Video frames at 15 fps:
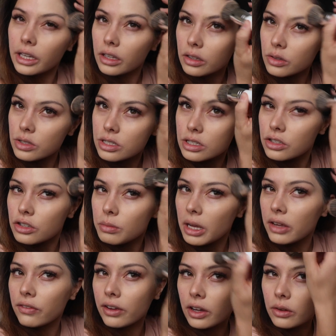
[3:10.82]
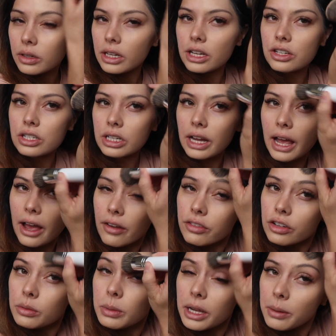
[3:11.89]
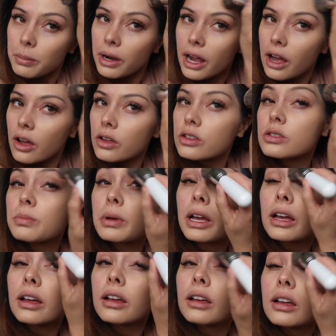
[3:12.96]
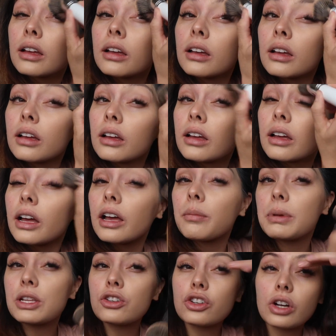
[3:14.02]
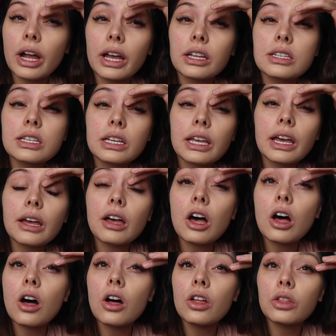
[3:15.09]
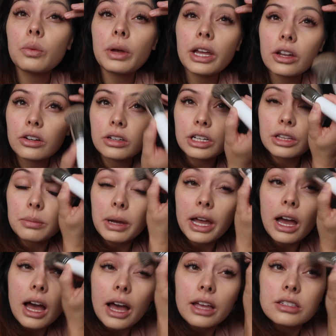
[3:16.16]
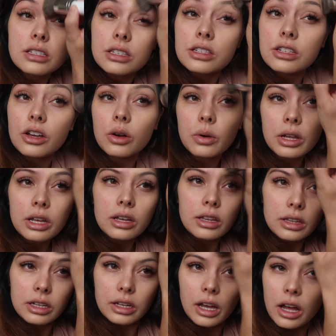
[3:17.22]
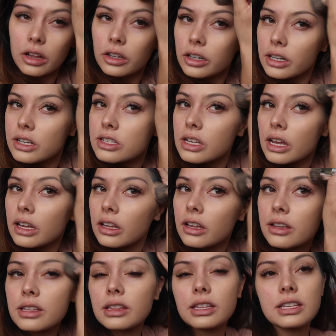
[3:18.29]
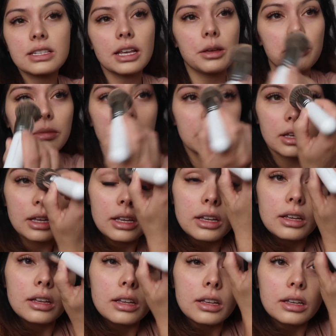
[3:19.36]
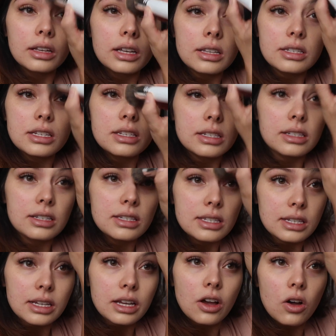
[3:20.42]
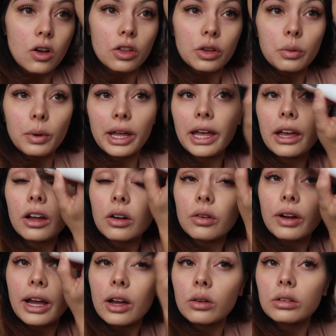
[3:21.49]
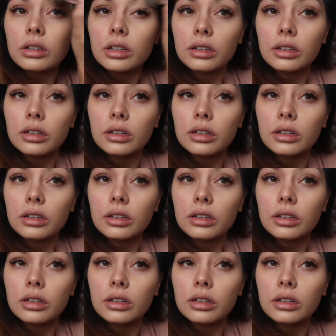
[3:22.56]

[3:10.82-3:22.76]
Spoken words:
used to do my foundation after my brows, but I've been trying to get all the way underneath my eyes, and so the color is the same consistency all the way around.